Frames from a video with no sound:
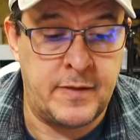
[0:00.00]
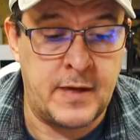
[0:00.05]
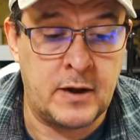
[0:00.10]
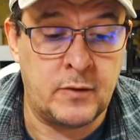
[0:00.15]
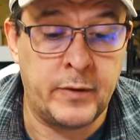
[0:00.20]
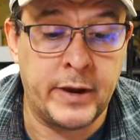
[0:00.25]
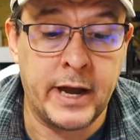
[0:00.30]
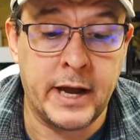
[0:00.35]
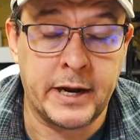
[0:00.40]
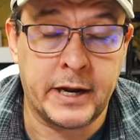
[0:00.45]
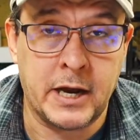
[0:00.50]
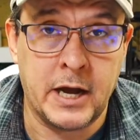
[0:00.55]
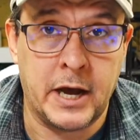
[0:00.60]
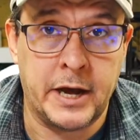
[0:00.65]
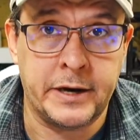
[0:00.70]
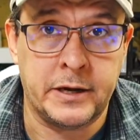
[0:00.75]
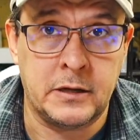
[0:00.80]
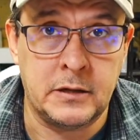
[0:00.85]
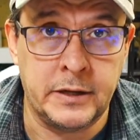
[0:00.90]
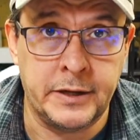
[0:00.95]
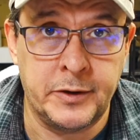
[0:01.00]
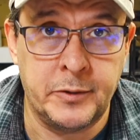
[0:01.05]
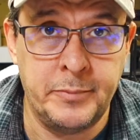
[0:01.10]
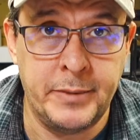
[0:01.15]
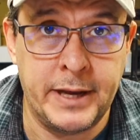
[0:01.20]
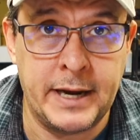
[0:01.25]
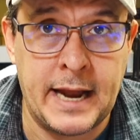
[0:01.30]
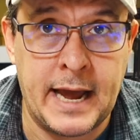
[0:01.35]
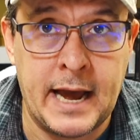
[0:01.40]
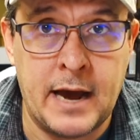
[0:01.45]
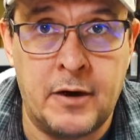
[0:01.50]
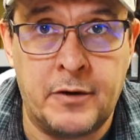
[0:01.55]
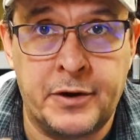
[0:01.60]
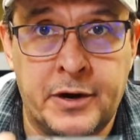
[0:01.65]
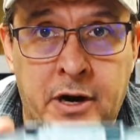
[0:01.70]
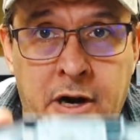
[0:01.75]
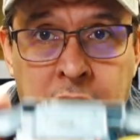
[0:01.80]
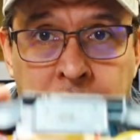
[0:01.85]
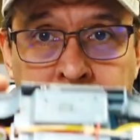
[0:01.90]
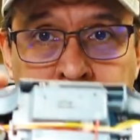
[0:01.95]
then we got to cut a little bit out
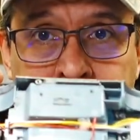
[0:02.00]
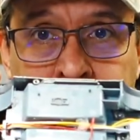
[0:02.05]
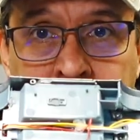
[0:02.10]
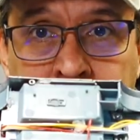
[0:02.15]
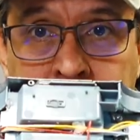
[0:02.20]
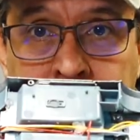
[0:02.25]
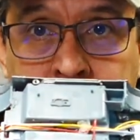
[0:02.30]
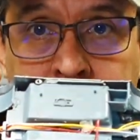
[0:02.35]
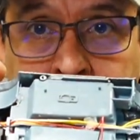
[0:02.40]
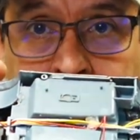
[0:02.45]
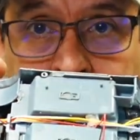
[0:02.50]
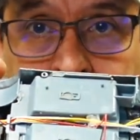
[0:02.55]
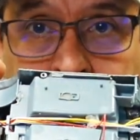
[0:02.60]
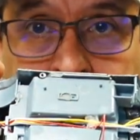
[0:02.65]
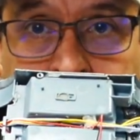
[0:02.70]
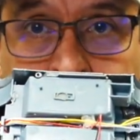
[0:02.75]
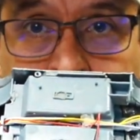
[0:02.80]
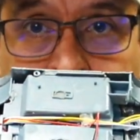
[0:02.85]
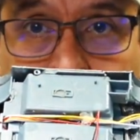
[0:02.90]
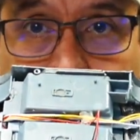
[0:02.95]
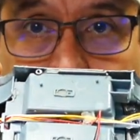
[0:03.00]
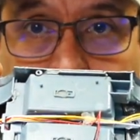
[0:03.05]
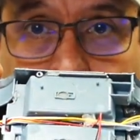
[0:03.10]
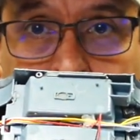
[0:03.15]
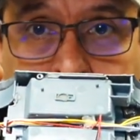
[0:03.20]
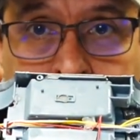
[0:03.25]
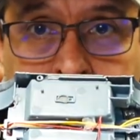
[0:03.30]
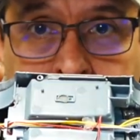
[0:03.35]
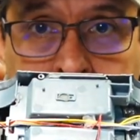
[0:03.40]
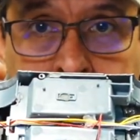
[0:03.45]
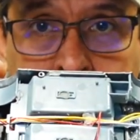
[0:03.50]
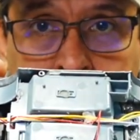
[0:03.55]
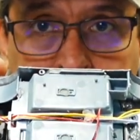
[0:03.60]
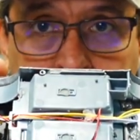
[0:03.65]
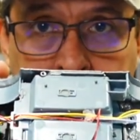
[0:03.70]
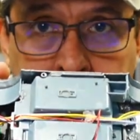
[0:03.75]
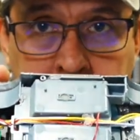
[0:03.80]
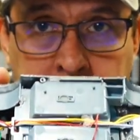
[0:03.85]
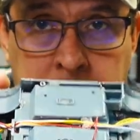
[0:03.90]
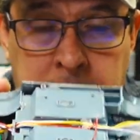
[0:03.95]
of the gray
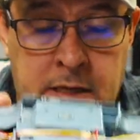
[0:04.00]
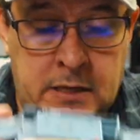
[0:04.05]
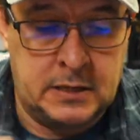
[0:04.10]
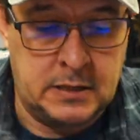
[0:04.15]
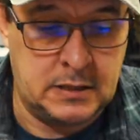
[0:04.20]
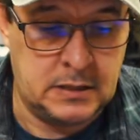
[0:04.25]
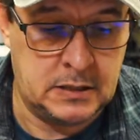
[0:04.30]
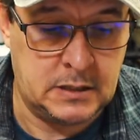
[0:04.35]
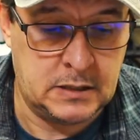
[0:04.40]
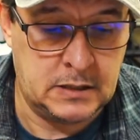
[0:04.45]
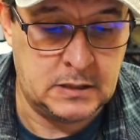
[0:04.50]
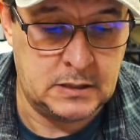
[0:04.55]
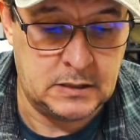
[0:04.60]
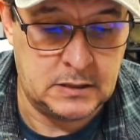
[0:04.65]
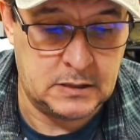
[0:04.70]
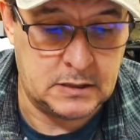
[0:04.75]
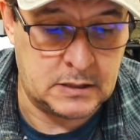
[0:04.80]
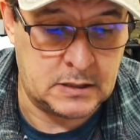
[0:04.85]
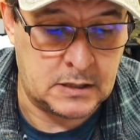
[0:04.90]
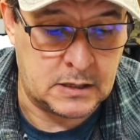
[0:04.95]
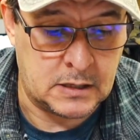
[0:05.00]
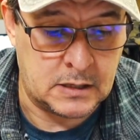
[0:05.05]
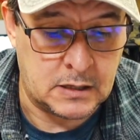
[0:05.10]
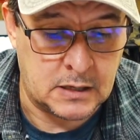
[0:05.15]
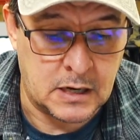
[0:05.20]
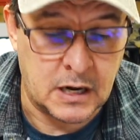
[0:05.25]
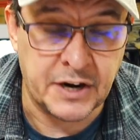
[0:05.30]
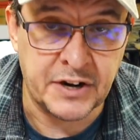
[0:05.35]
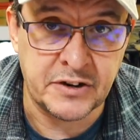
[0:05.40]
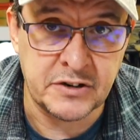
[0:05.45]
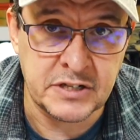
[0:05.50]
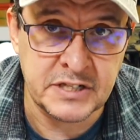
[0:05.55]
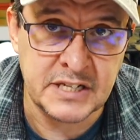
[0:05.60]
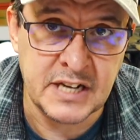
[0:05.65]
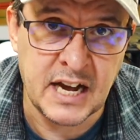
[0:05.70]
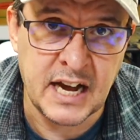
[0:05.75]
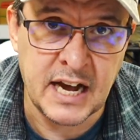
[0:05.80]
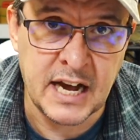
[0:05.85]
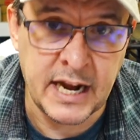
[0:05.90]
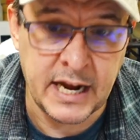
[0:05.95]

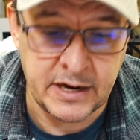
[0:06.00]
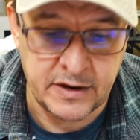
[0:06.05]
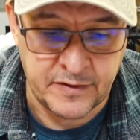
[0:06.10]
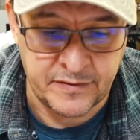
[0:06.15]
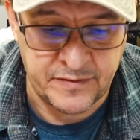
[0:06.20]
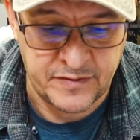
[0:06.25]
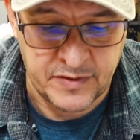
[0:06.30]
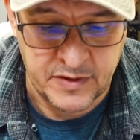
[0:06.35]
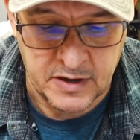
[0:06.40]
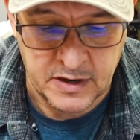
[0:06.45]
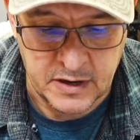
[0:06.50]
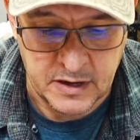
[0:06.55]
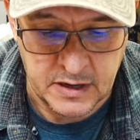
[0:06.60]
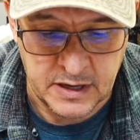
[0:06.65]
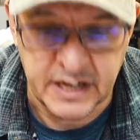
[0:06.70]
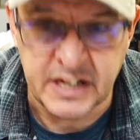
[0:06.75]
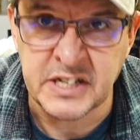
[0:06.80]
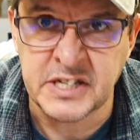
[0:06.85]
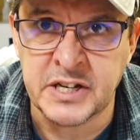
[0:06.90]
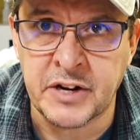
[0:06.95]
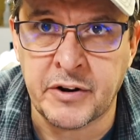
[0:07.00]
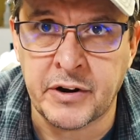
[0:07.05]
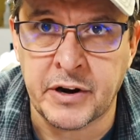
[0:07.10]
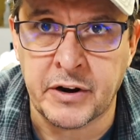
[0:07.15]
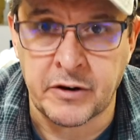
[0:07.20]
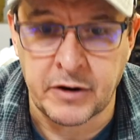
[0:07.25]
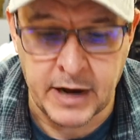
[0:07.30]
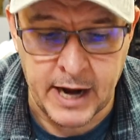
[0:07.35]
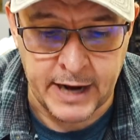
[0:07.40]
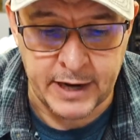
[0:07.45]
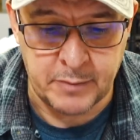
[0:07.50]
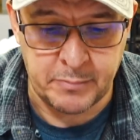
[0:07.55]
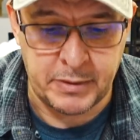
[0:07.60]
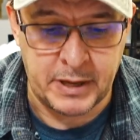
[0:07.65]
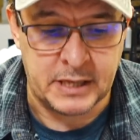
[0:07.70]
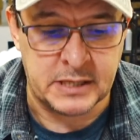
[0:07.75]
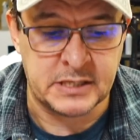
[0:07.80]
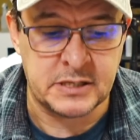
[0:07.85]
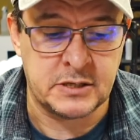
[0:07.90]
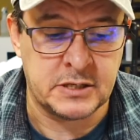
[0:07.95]
underside of the interior kind of
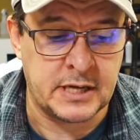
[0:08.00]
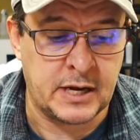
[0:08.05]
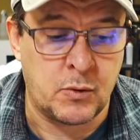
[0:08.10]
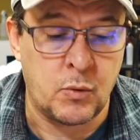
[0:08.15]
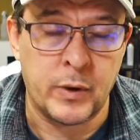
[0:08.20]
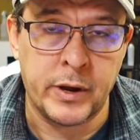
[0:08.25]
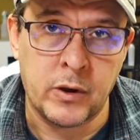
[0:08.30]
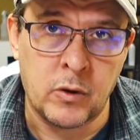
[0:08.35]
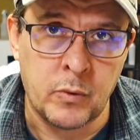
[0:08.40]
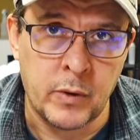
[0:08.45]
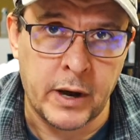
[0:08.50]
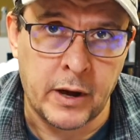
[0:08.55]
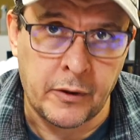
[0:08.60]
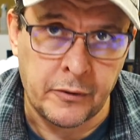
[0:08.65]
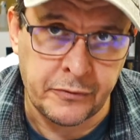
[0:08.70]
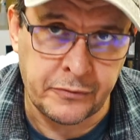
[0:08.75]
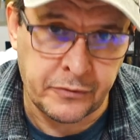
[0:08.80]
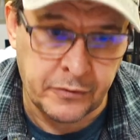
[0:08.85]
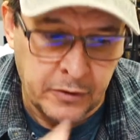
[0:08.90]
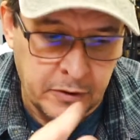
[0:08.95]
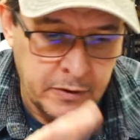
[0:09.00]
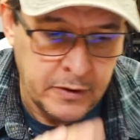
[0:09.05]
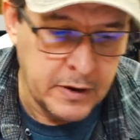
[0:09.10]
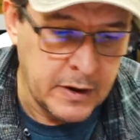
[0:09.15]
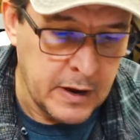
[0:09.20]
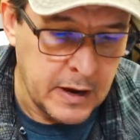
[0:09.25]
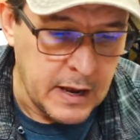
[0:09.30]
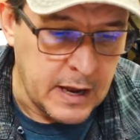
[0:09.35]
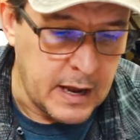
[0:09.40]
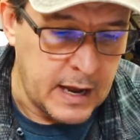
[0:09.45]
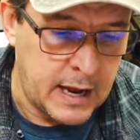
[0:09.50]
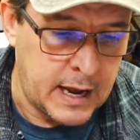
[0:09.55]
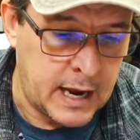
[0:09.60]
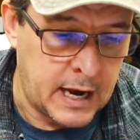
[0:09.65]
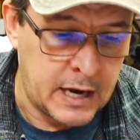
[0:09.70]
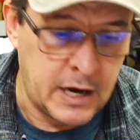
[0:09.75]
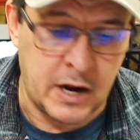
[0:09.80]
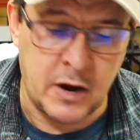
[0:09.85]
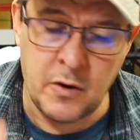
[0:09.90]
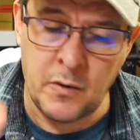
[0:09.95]
piece. There's like wheel wells,
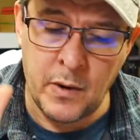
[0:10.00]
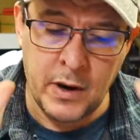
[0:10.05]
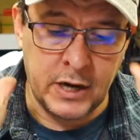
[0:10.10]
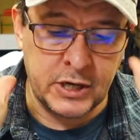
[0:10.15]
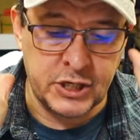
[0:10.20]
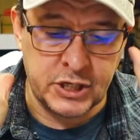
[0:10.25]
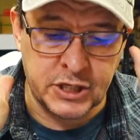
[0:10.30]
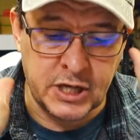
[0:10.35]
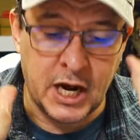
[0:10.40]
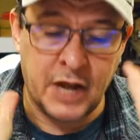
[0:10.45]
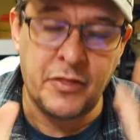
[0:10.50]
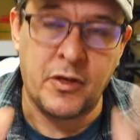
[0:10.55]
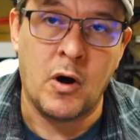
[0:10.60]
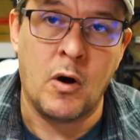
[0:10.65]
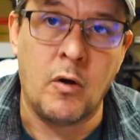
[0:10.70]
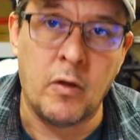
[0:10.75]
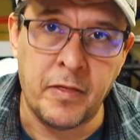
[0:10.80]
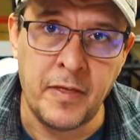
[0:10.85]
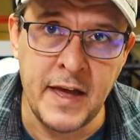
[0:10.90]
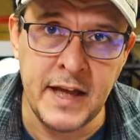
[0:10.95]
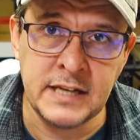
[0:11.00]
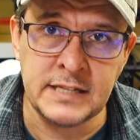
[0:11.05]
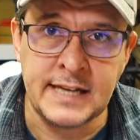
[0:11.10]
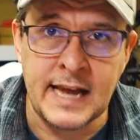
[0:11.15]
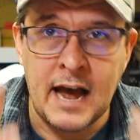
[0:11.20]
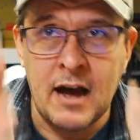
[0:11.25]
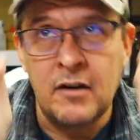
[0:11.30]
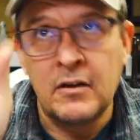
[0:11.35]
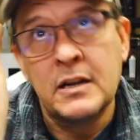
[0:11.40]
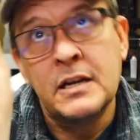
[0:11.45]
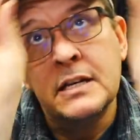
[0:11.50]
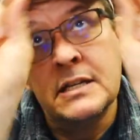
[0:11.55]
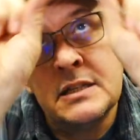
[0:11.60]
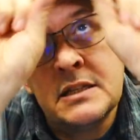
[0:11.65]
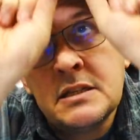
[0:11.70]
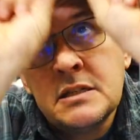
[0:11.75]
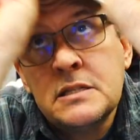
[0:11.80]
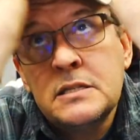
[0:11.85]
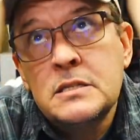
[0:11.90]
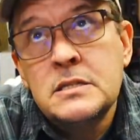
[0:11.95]
and you don't want to just cut the whole things out,
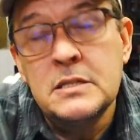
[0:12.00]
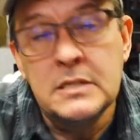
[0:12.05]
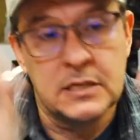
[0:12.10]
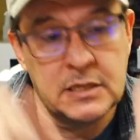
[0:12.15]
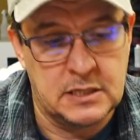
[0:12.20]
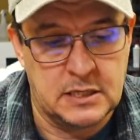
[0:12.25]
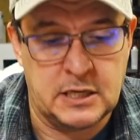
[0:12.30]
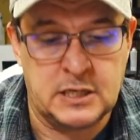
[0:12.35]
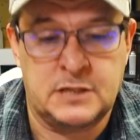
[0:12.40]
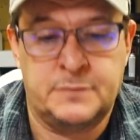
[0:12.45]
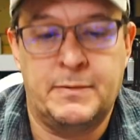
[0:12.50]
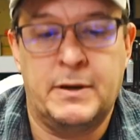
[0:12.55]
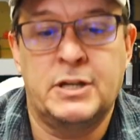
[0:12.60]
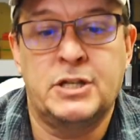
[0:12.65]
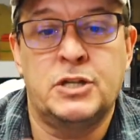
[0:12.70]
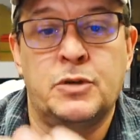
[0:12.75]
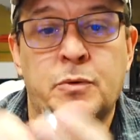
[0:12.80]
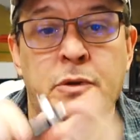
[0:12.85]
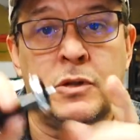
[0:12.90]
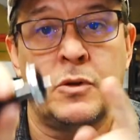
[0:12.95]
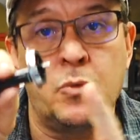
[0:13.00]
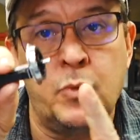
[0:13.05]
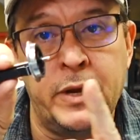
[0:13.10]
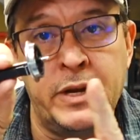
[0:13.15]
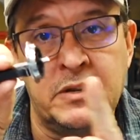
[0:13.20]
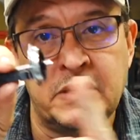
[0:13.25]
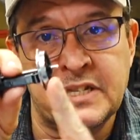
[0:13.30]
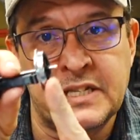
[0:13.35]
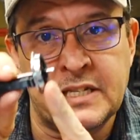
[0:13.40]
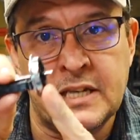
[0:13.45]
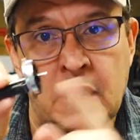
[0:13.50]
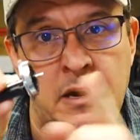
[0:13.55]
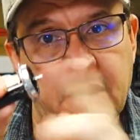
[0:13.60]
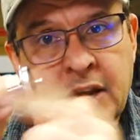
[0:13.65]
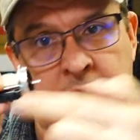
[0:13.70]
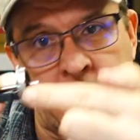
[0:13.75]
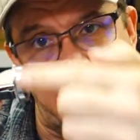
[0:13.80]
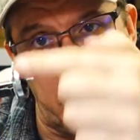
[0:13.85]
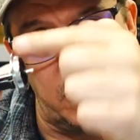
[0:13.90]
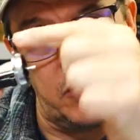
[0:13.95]
because especially with the wheels
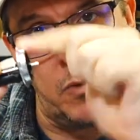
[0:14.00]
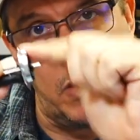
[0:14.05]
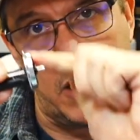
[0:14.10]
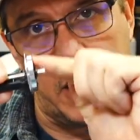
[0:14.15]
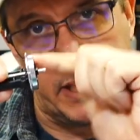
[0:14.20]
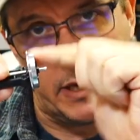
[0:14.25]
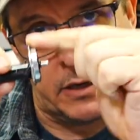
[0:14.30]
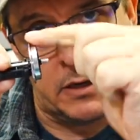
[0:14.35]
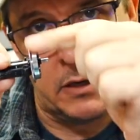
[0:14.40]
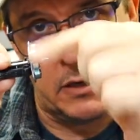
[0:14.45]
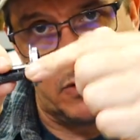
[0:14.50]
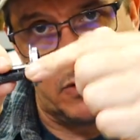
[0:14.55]
sunk in, you want